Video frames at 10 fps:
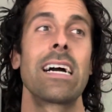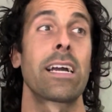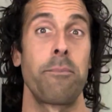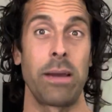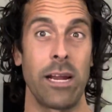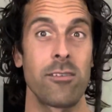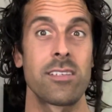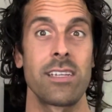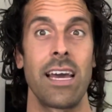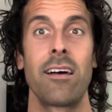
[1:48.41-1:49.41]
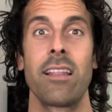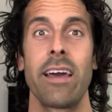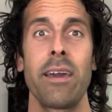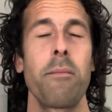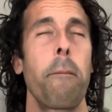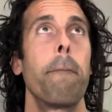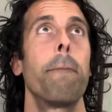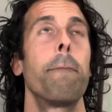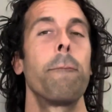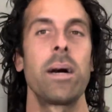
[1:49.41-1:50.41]
comparison to LA,
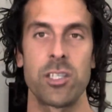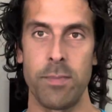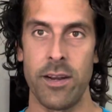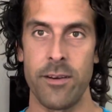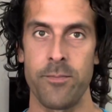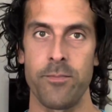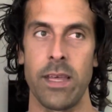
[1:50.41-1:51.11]
much better.